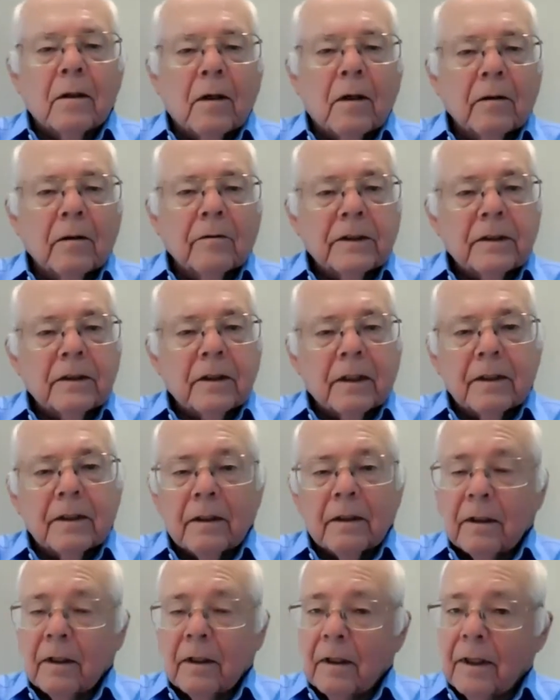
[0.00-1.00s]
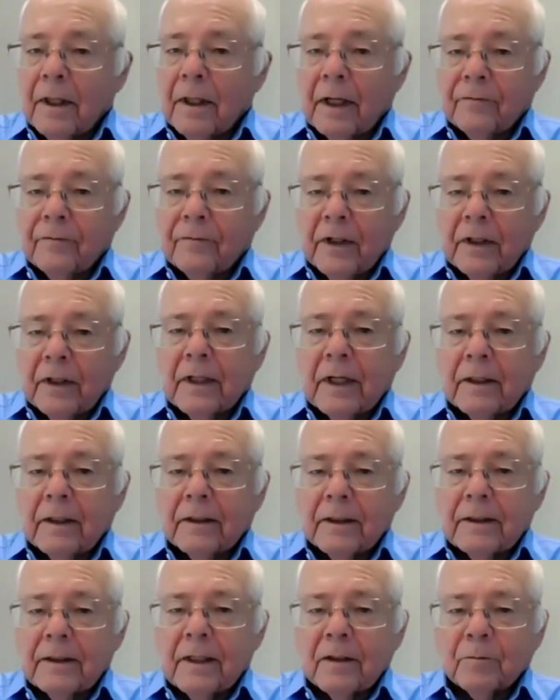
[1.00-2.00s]
all of a sudden, that fell
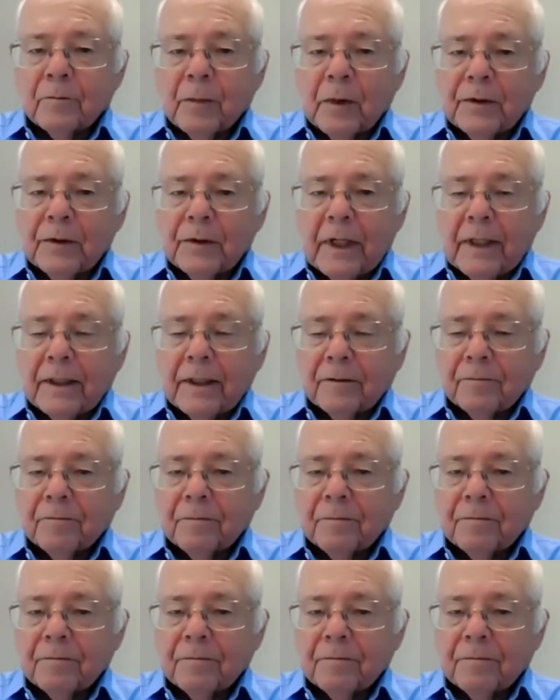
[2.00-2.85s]
down to 10%.